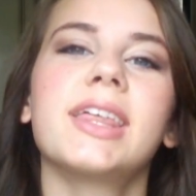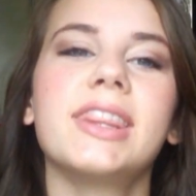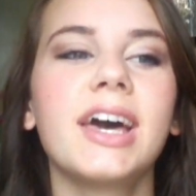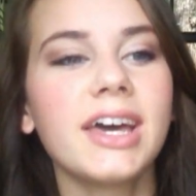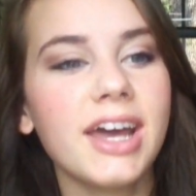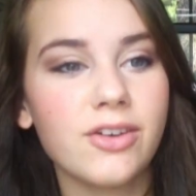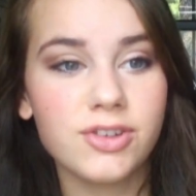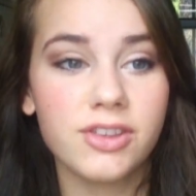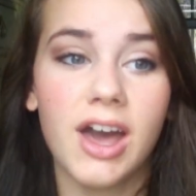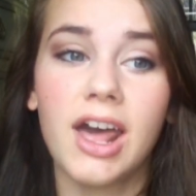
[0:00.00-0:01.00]
Then
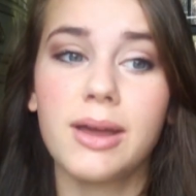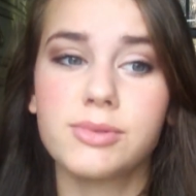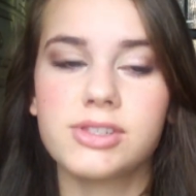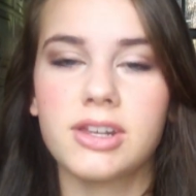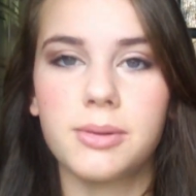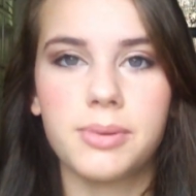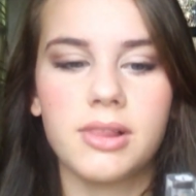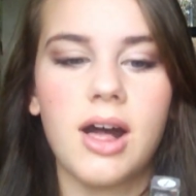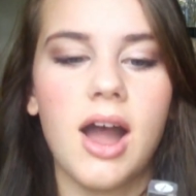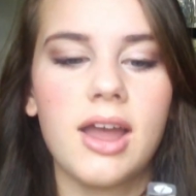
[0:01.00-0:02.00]
after that, I'm just going to
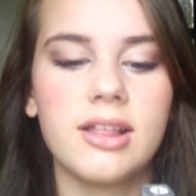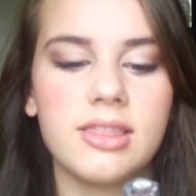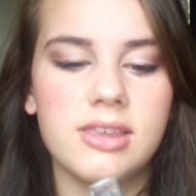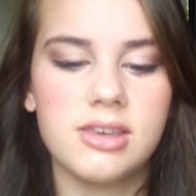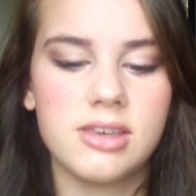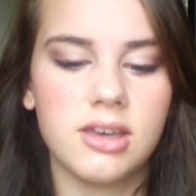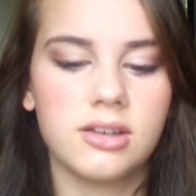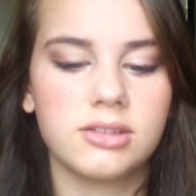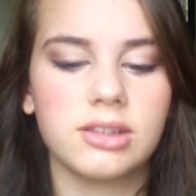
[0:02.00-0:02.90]
apply the